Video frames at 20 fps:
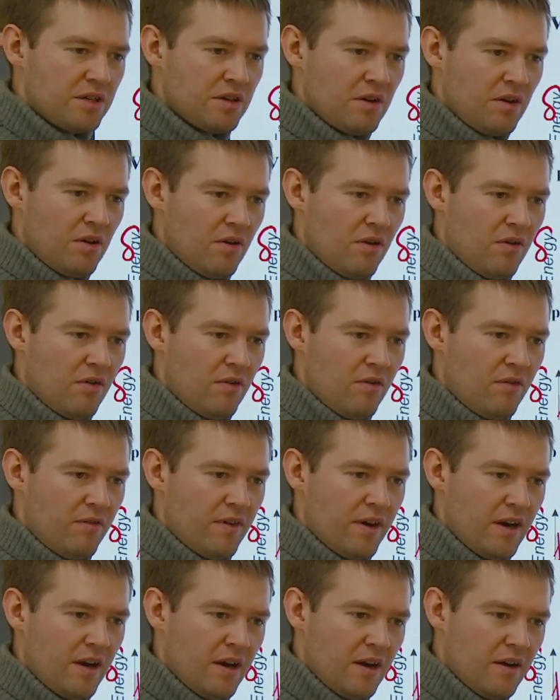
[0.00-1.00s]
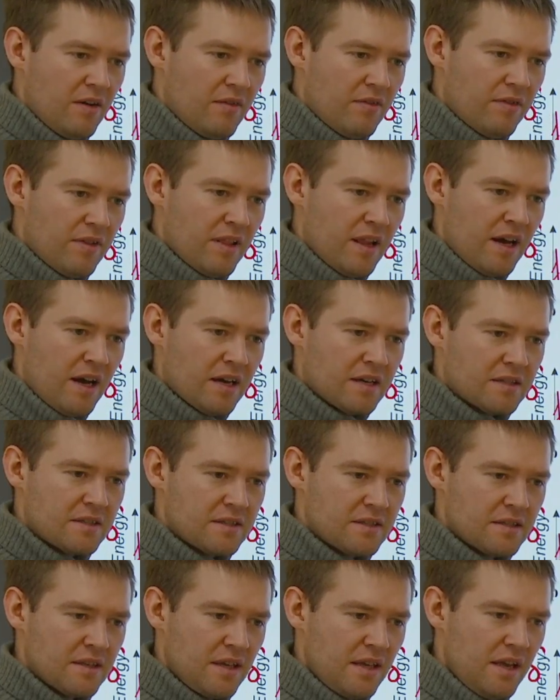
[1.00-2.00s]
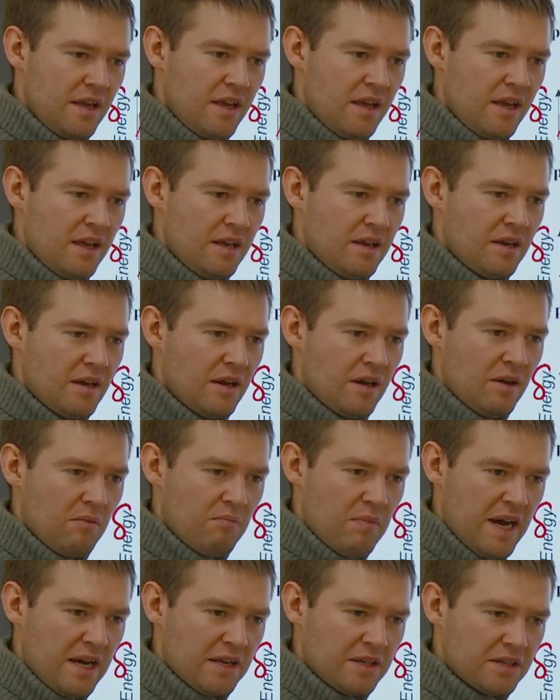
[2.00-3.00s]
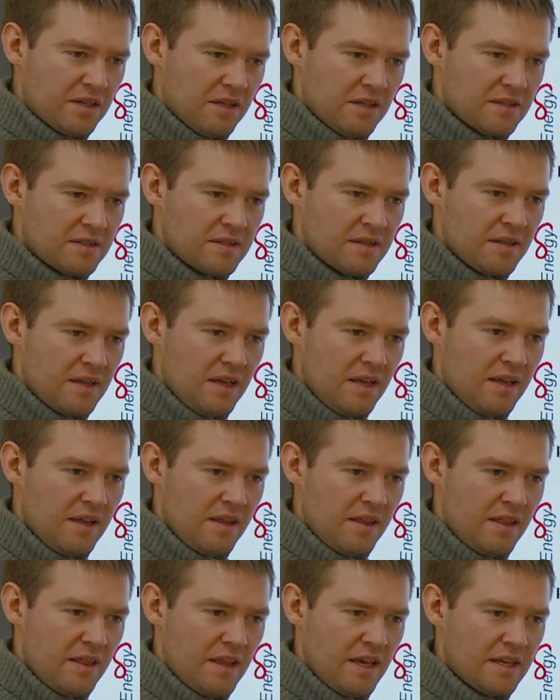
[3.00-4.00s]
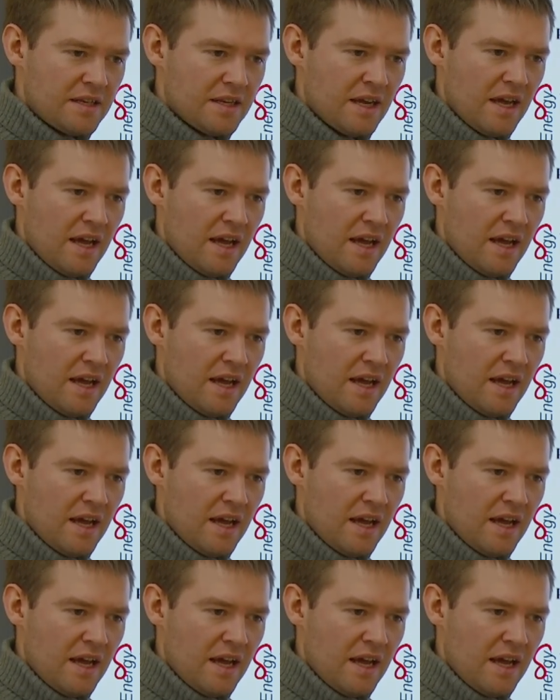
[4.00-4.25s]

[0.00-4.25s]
of flux in metals is that